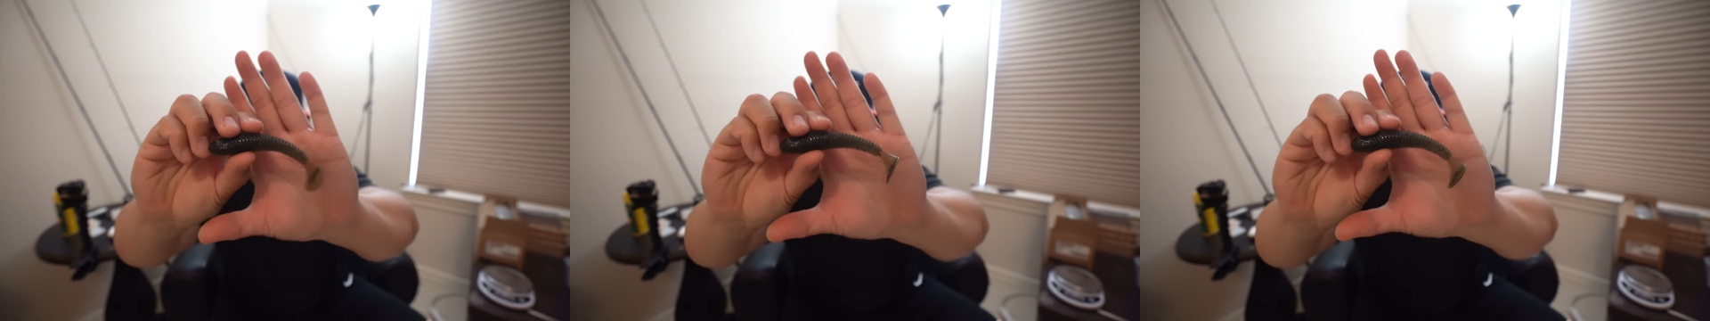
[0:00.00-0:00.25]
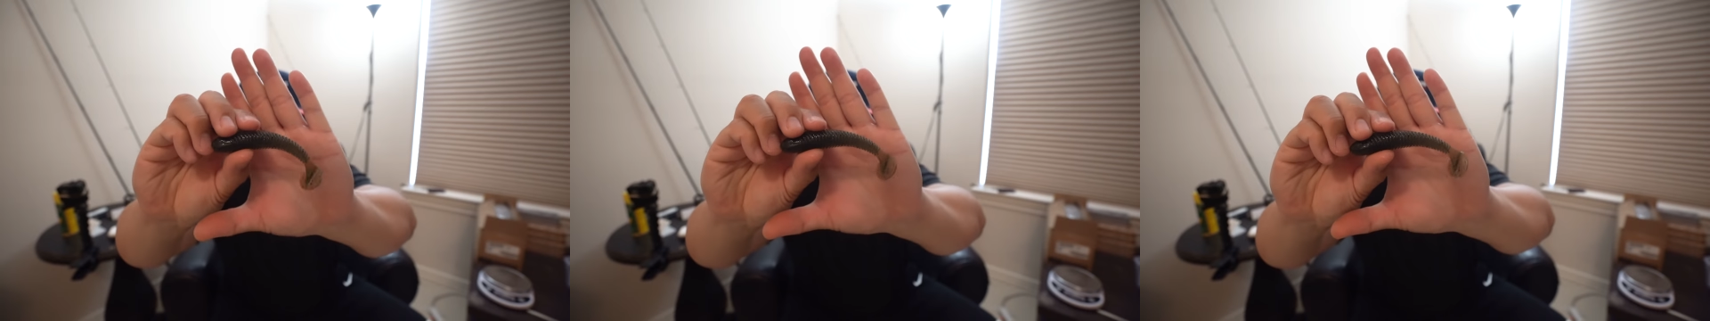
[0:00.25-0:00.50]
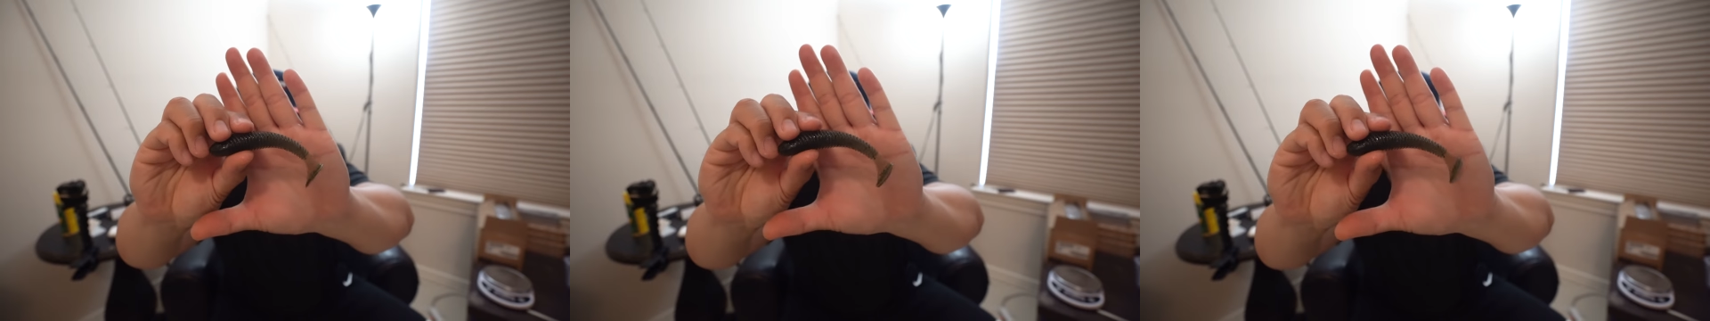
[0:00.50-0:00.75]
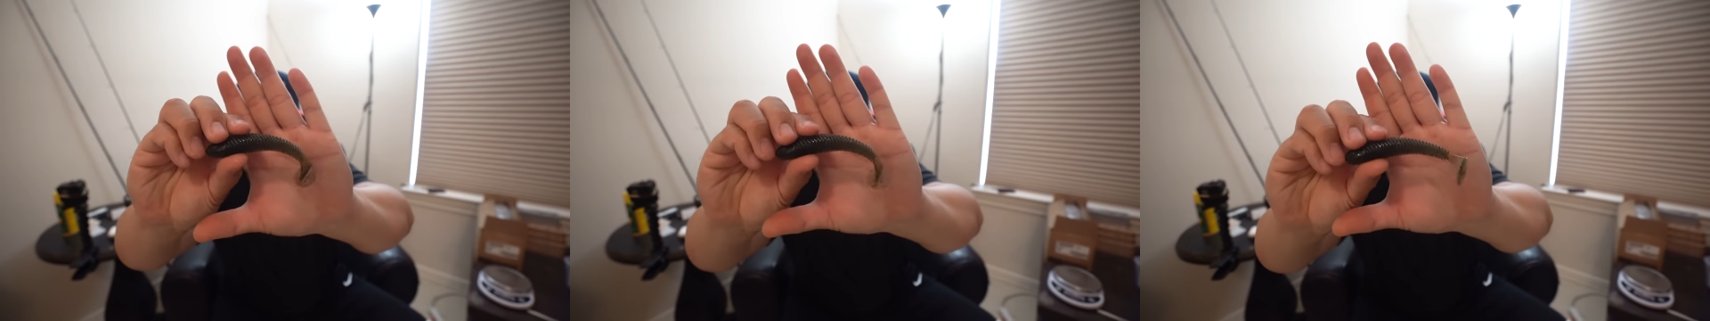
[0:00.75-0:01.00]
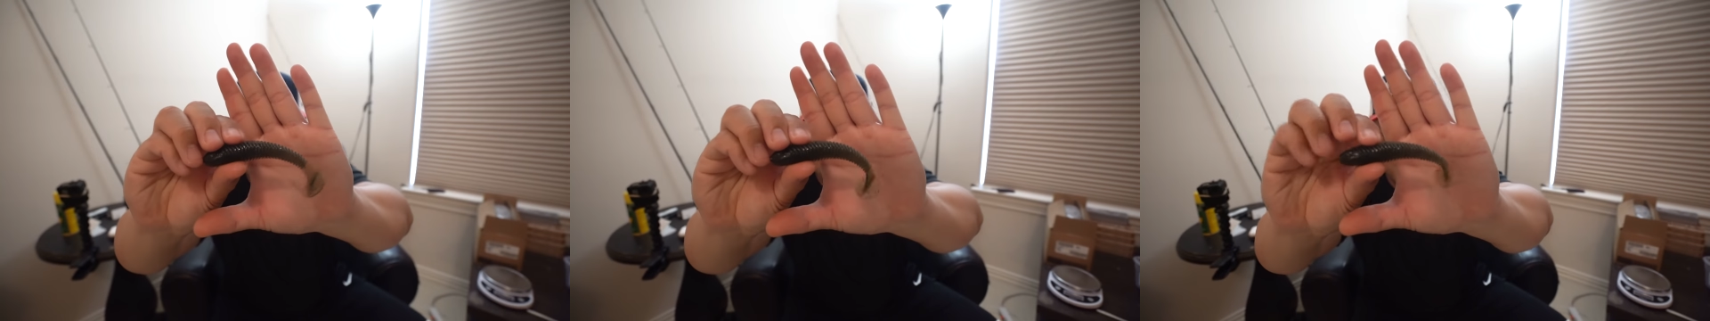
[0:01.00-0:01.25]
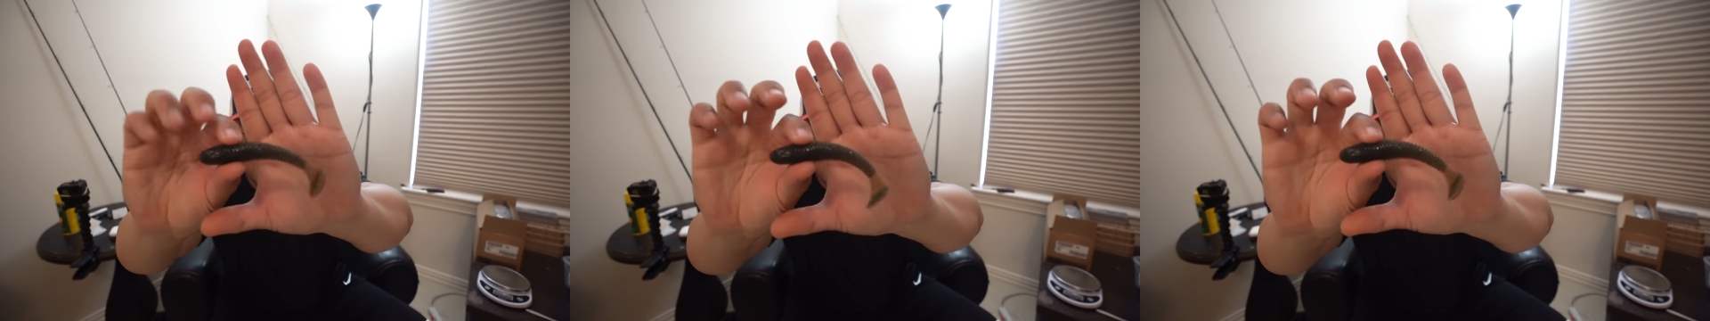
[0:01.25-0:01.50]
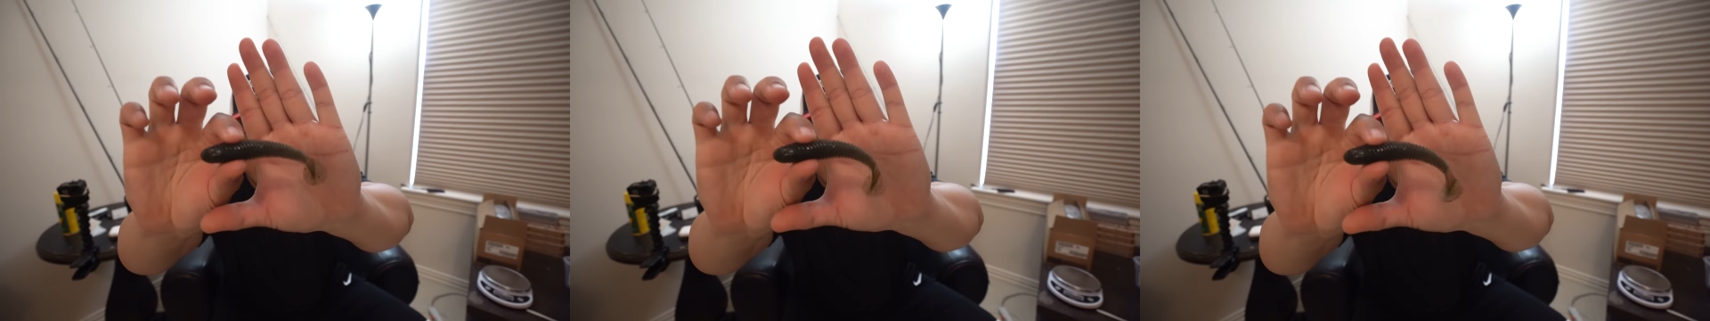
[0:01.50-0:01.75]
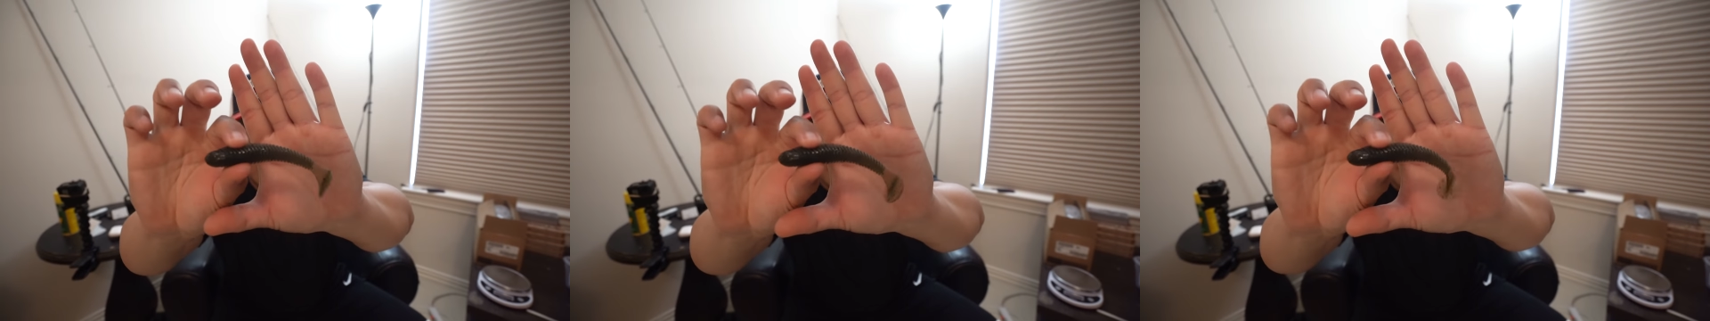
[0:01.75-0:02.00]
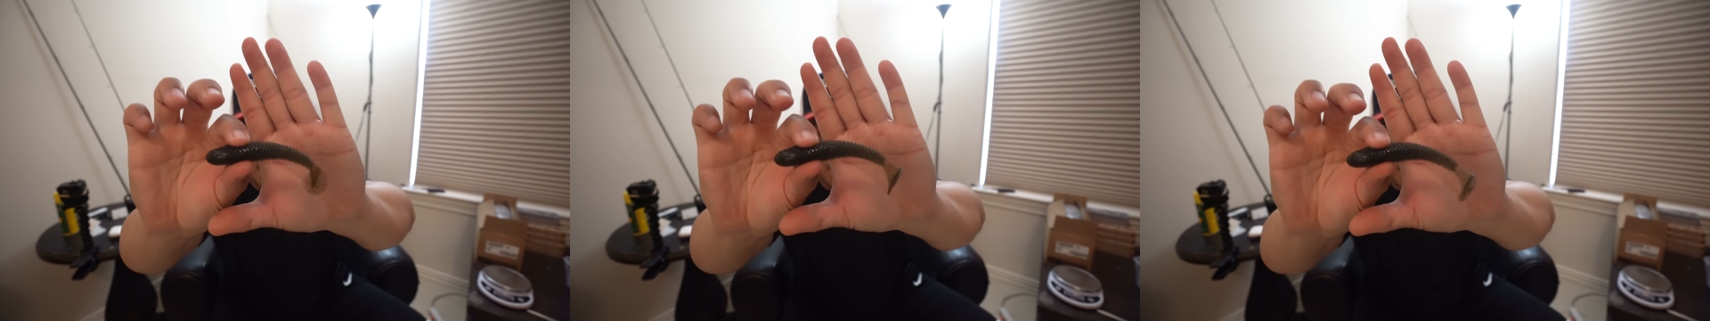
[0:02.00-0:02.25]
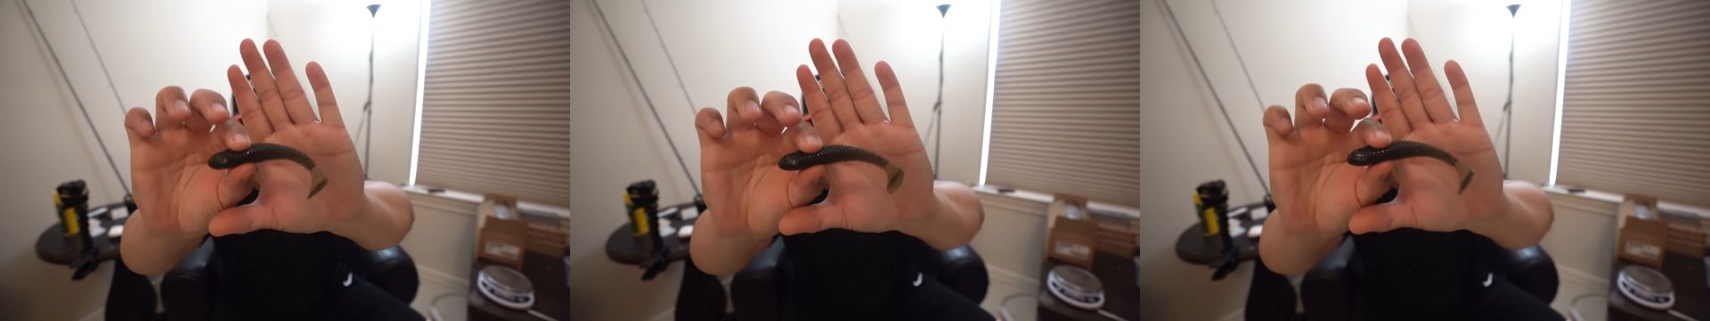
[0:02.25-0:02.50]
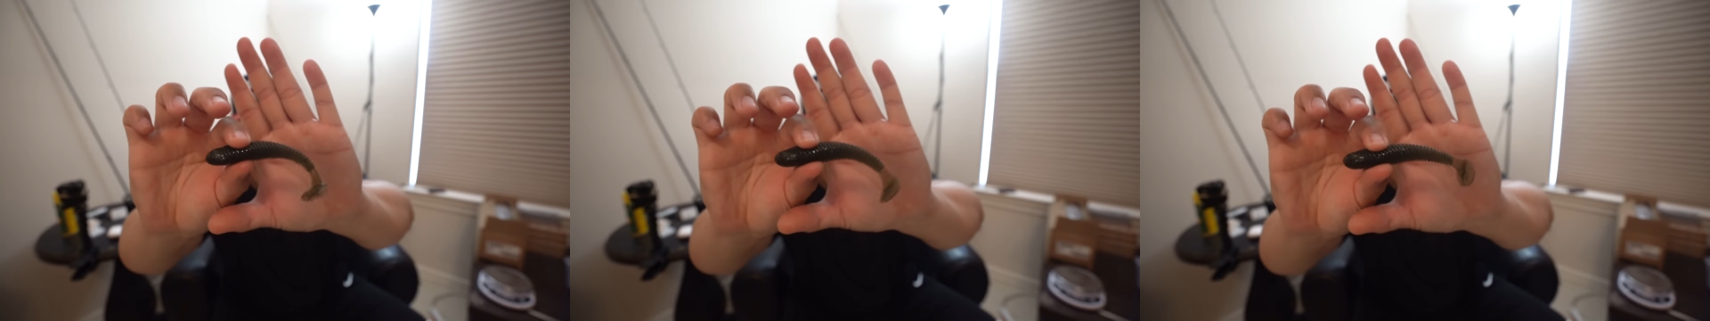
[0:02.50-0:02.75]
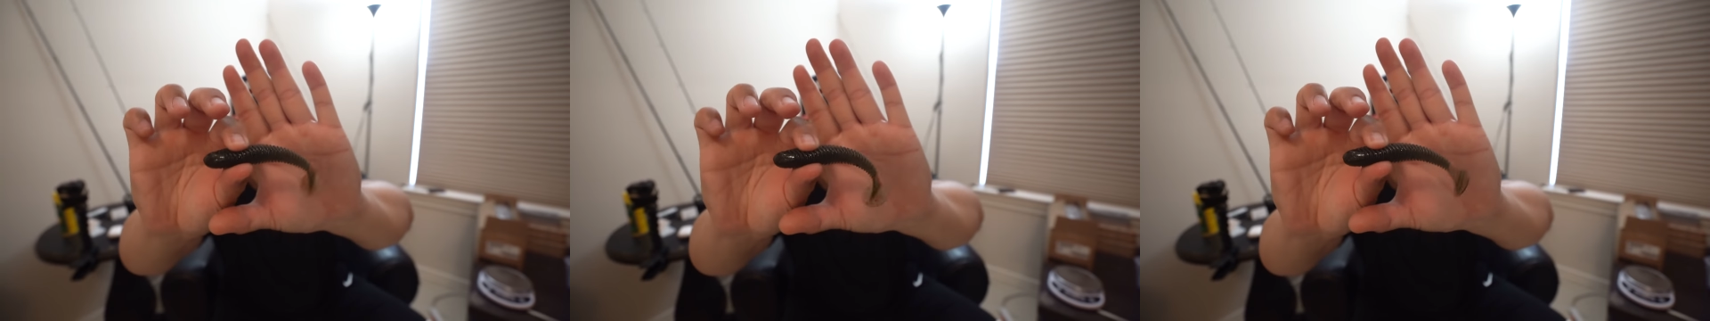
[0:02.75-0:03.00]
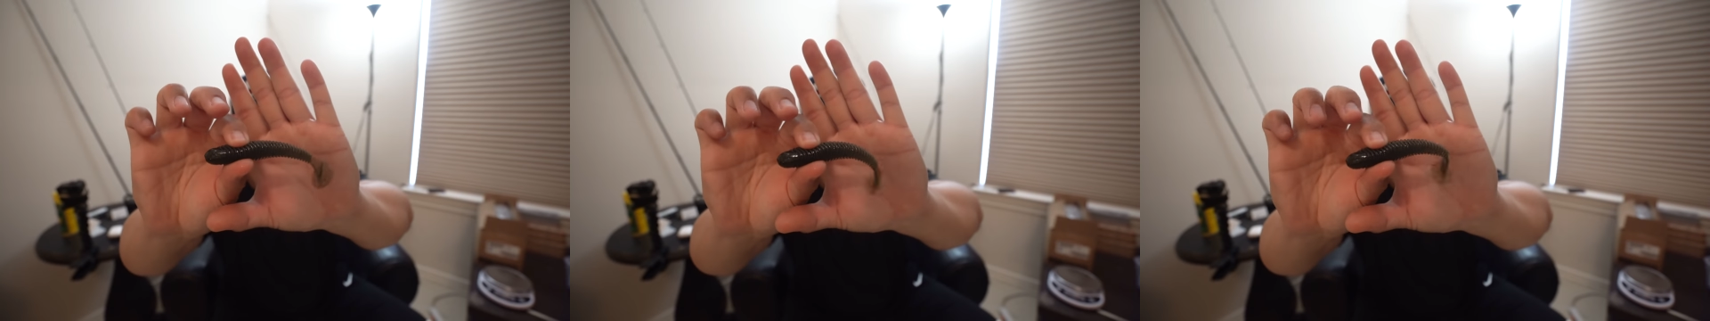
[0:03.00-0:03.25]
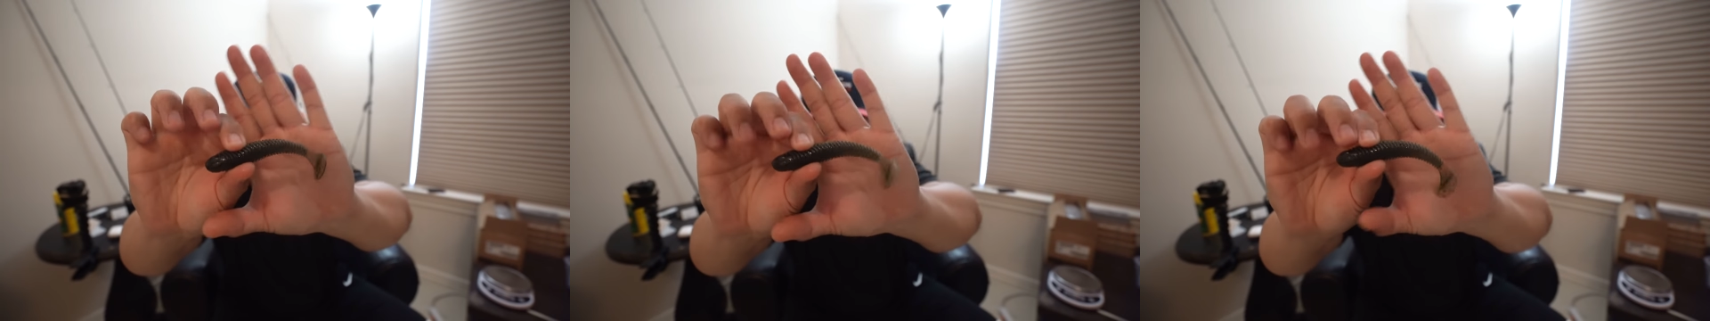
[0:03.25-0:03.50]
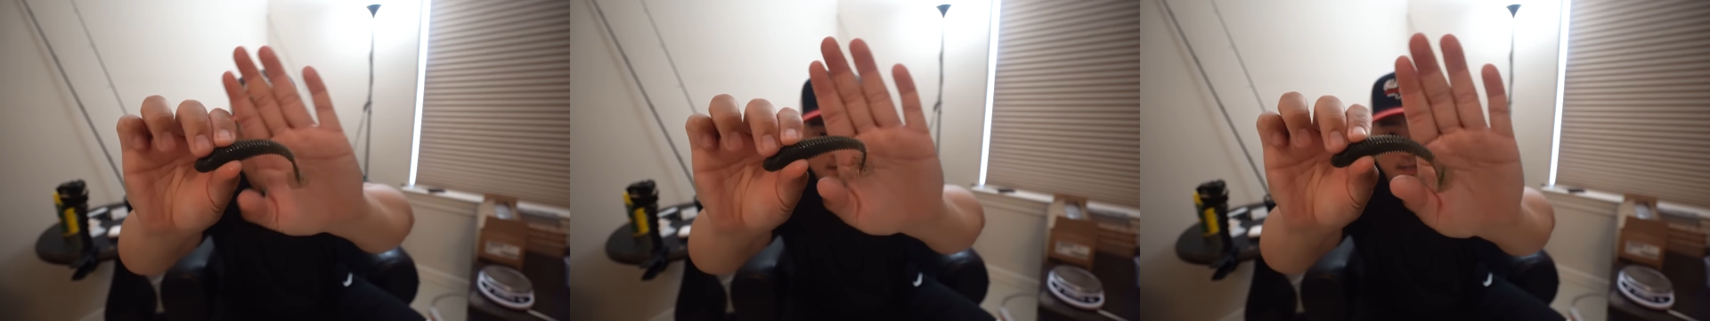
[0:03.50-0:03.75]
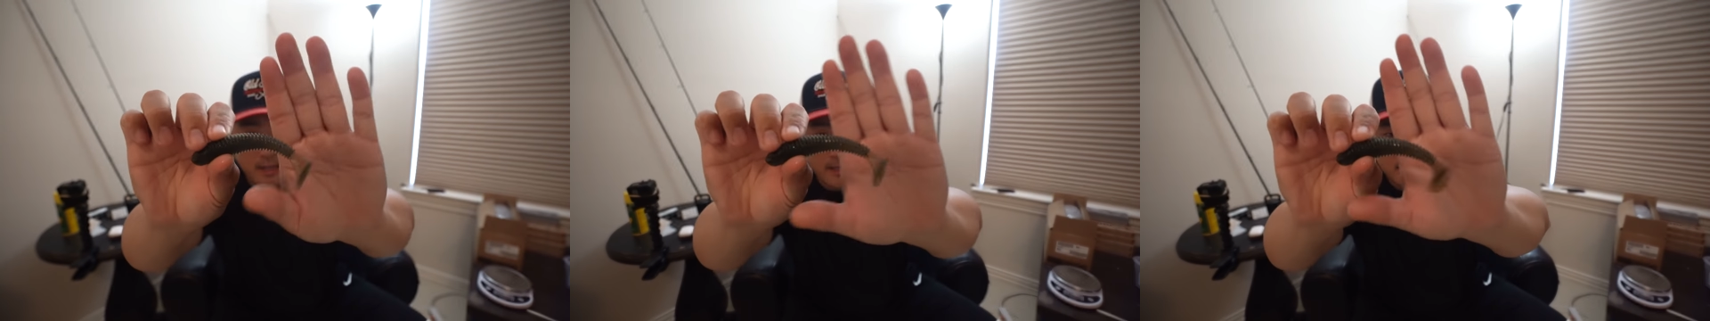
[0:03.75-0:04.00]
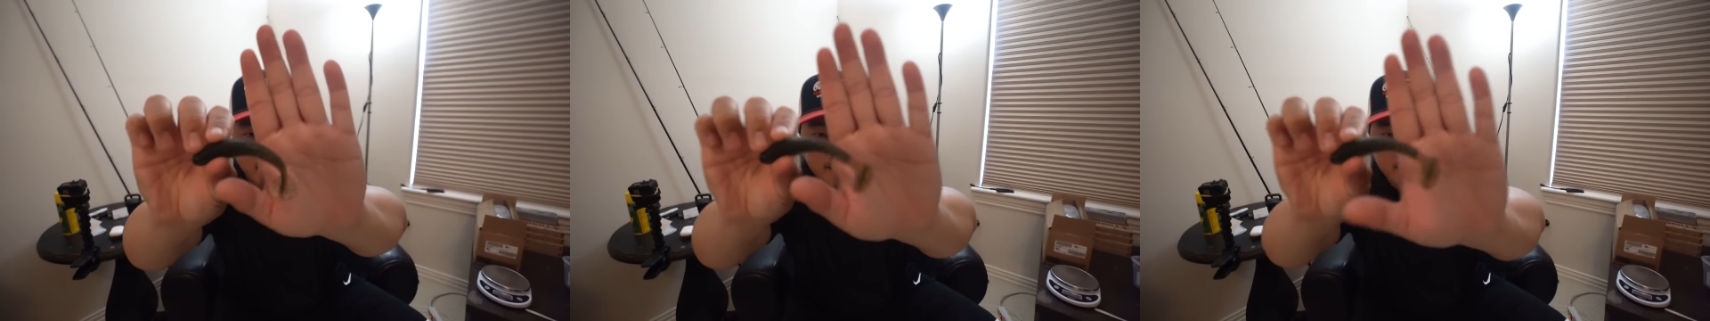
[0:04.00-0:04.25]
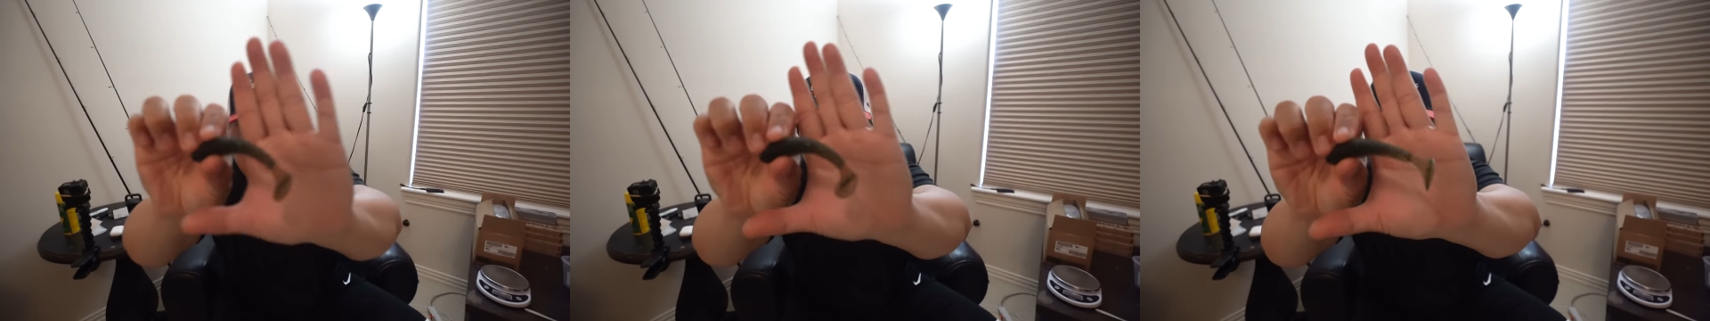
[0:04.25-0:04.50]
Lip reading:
No face is visible, so there are no lips to read.